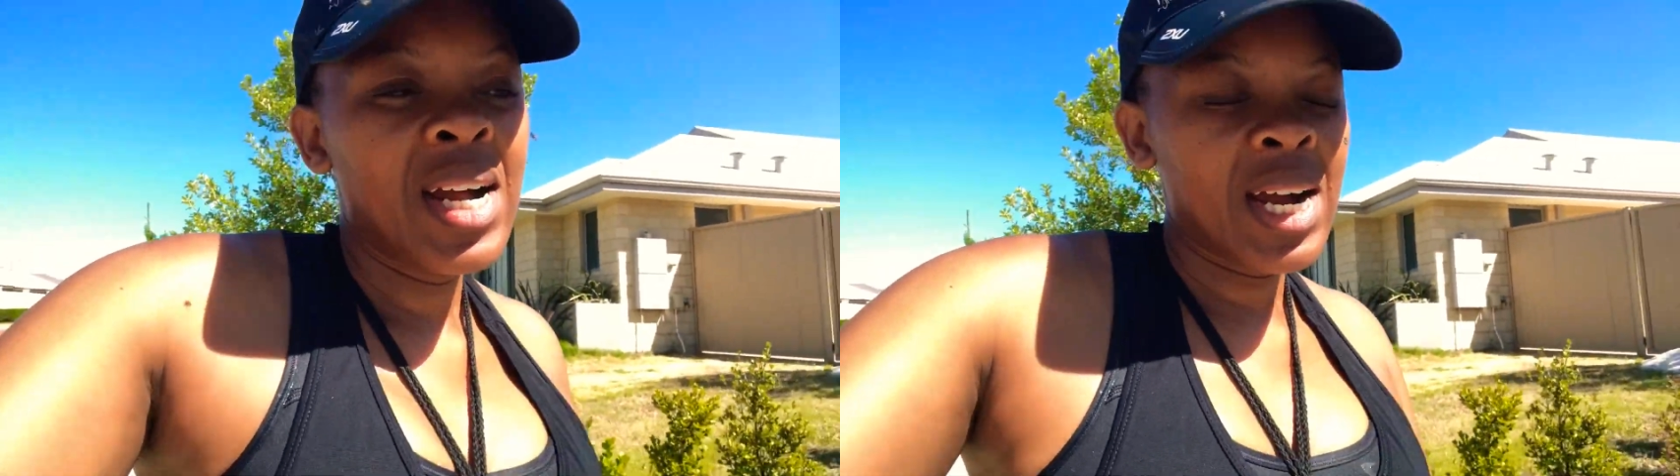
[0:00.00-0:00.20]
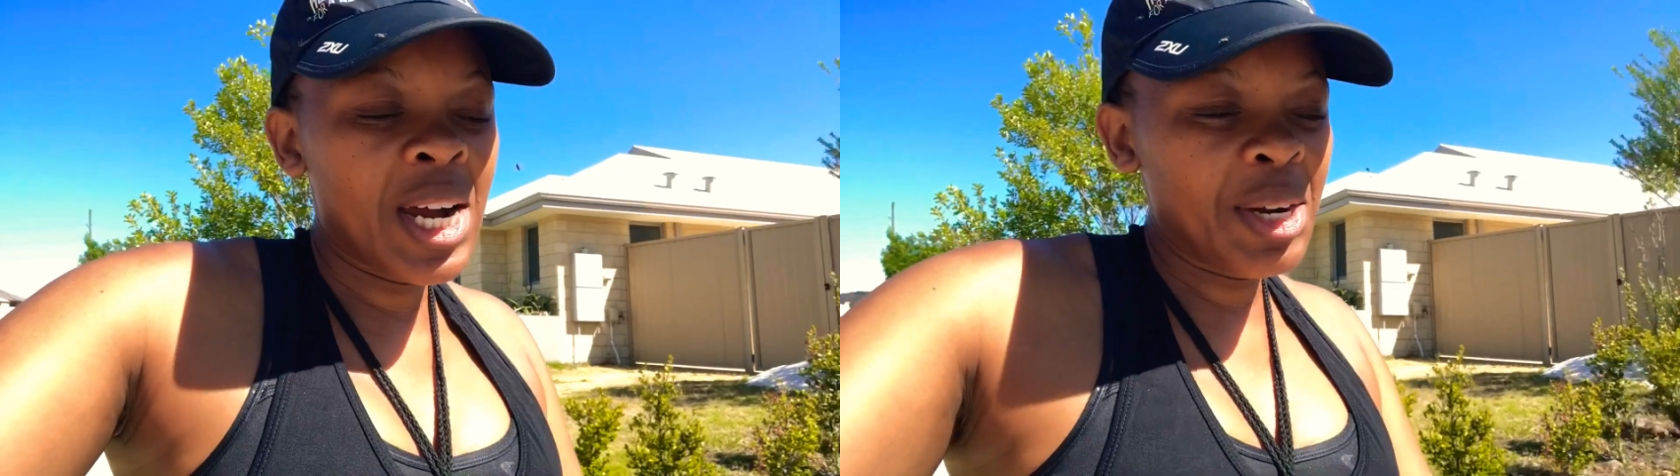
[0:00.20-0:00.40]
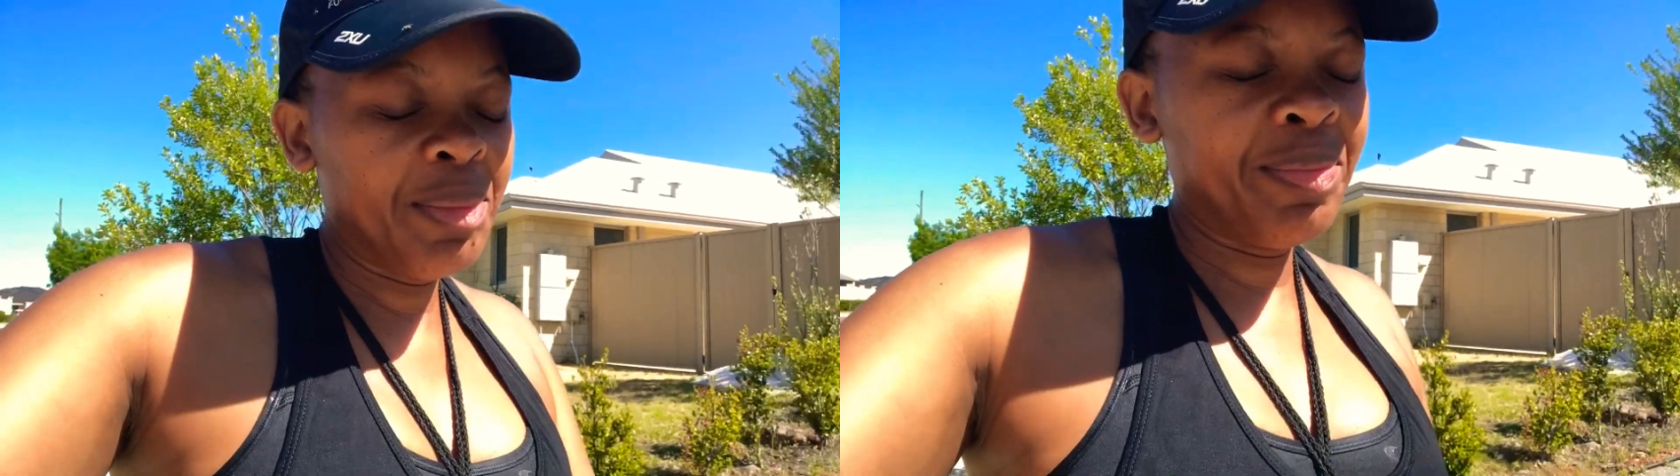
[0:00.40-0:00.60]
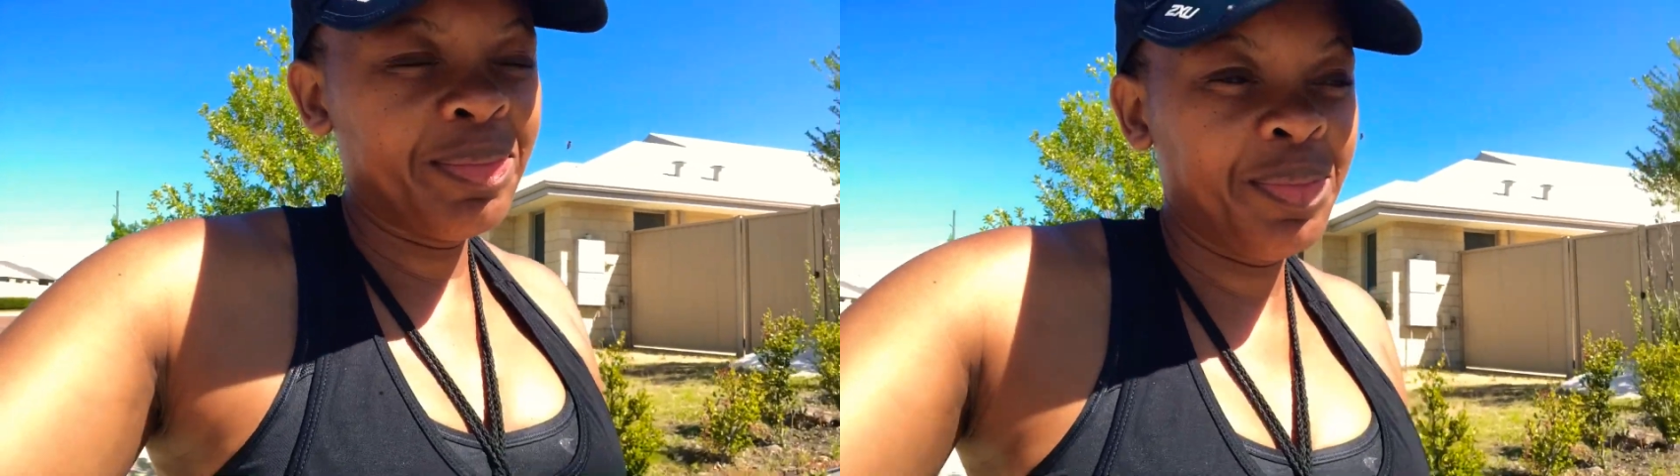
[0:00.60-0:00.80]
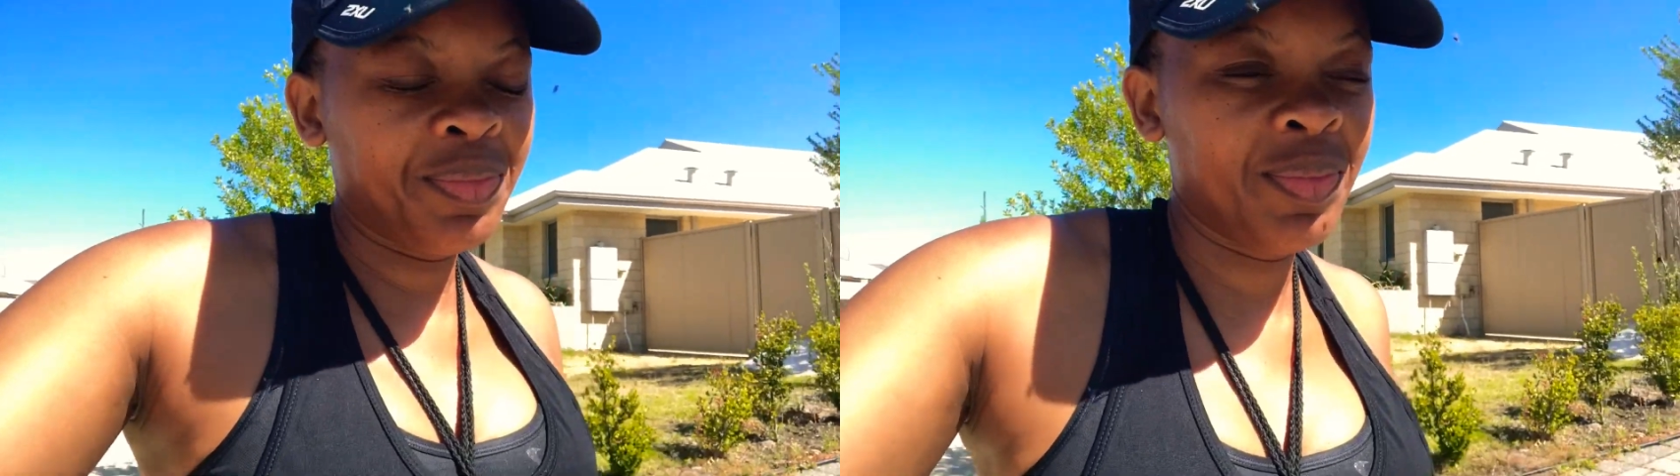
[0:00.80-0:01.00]
I
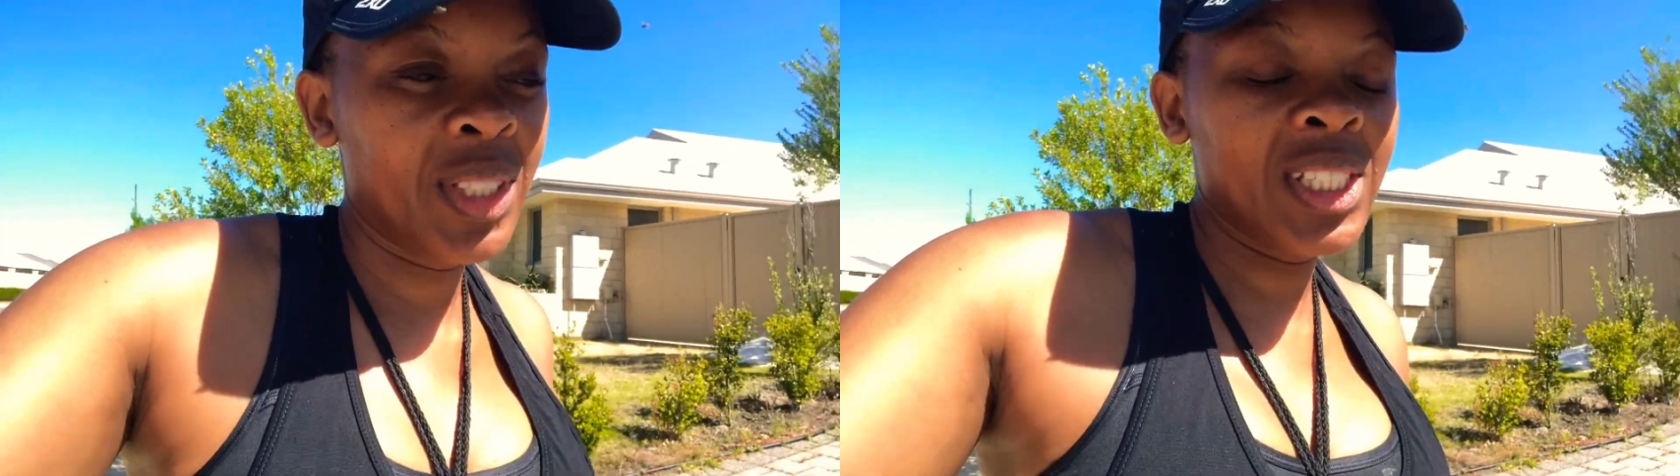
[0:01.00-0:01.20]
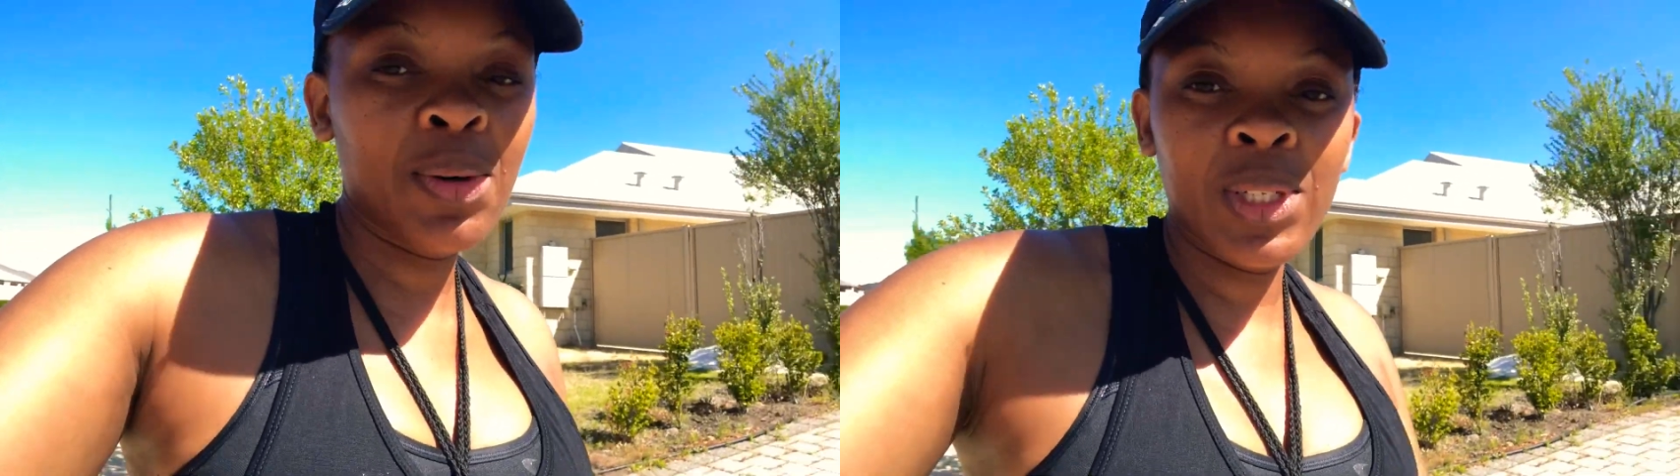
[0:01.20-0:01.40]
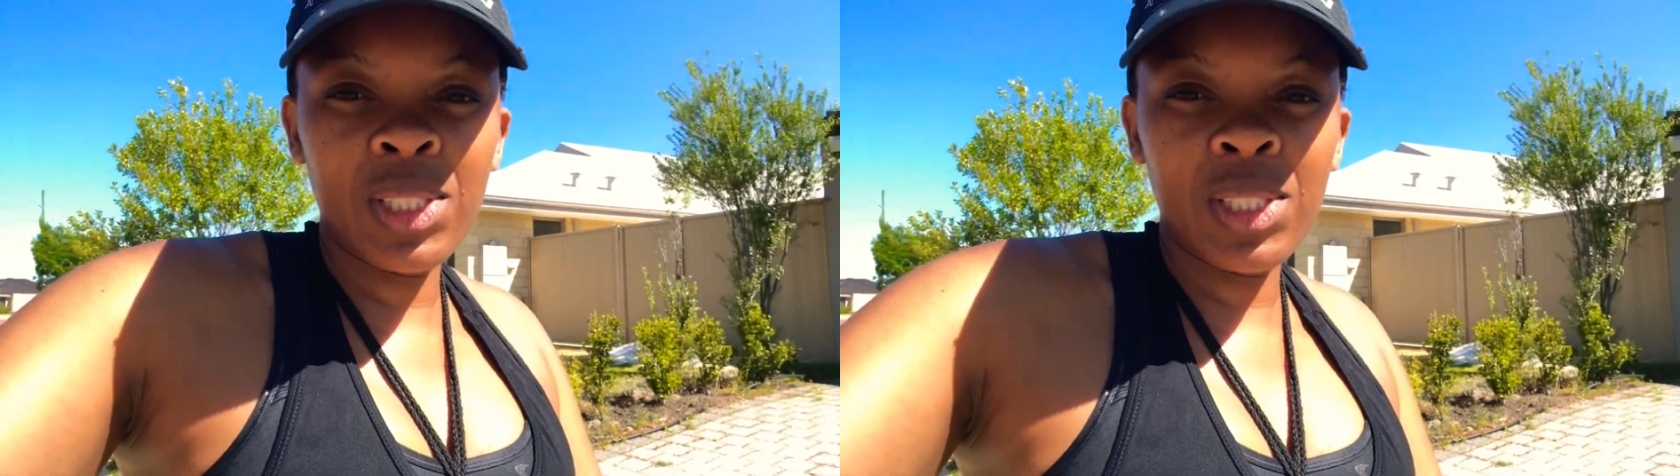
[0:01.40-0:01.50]
think that